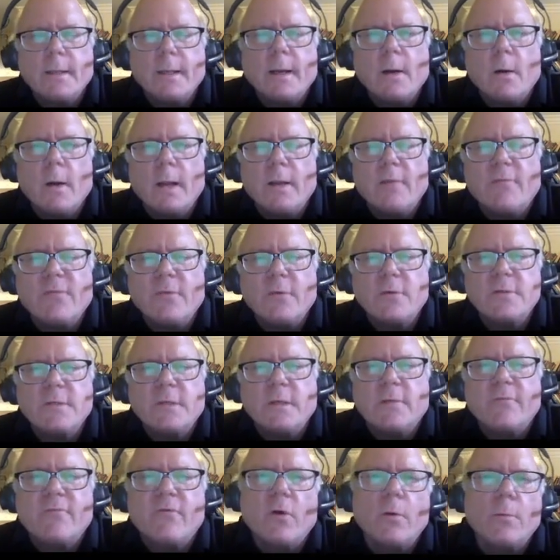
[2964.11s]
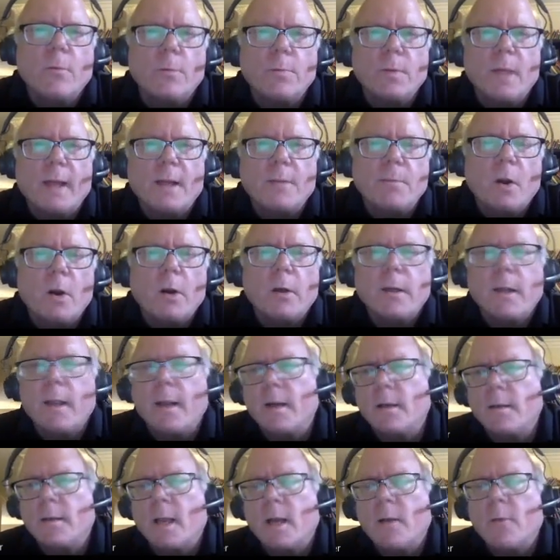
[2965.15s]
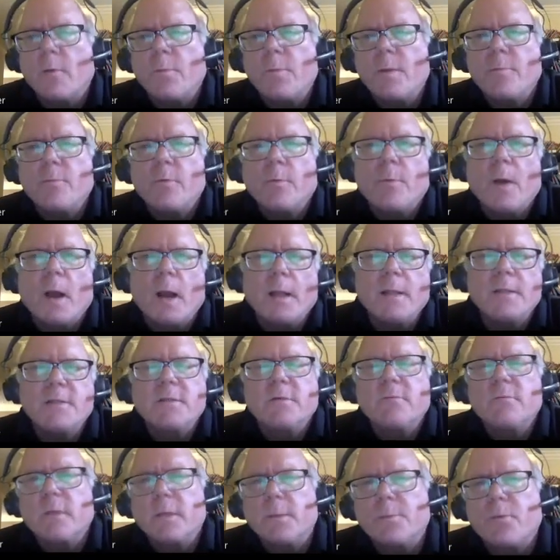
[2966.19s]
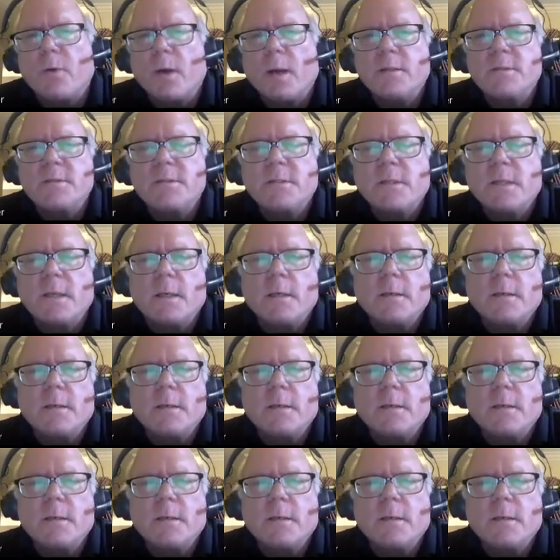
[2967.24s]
and if there's an informal black market and a lot of what people buy isn't really priced,